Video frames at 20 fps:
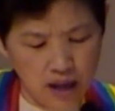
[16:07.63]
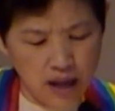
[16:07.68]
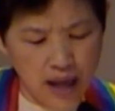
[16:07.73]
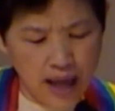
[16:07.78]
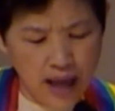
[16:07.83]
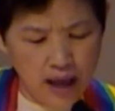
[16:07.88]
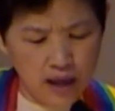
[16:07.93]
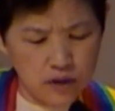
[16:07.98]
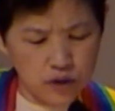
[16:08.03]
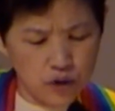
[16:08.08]

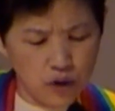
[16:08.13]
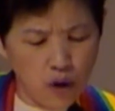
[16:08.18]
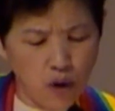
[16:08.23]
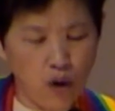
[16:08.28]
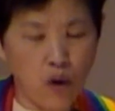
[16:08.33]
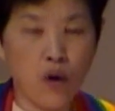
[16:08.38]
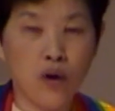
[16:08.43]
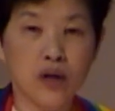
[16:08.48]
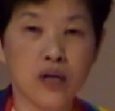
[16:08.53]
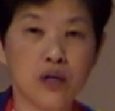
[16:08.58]
And uh,
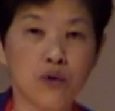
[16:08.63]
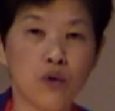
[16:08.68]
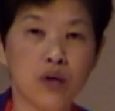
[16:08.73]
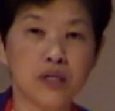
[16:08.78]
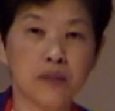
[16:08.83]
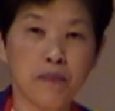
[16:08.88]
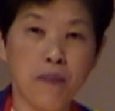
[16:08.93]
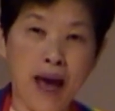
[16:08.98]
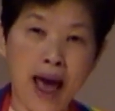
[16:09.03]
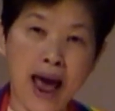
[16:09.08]
so it was
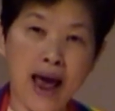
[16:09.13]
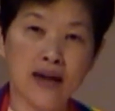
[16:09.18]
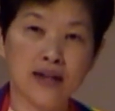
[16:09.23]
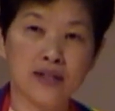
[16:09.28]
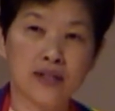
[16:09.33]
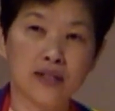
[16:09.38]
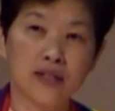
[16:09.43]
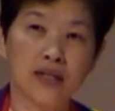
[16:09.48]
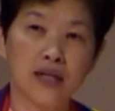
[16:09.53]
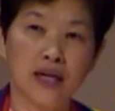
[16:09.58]

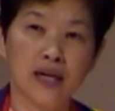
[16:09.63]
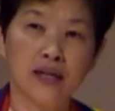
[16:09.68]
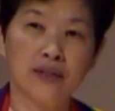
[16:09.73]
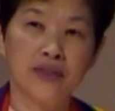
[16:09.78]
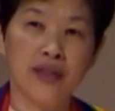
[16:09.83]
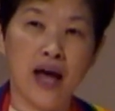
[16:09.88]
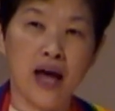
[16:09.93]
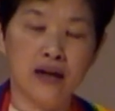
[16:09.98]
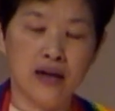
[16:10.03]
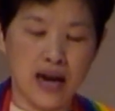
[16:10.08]
passed in
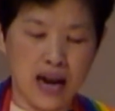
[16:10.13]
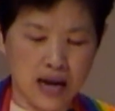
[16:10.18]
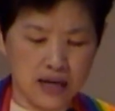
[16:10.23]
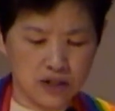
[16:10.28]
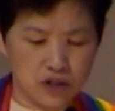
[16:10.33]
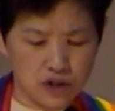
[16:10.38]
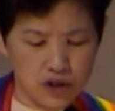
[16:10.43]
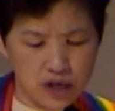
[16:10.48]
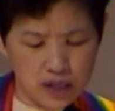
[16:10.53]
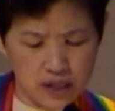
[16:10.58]
that
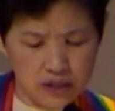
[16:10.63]
legis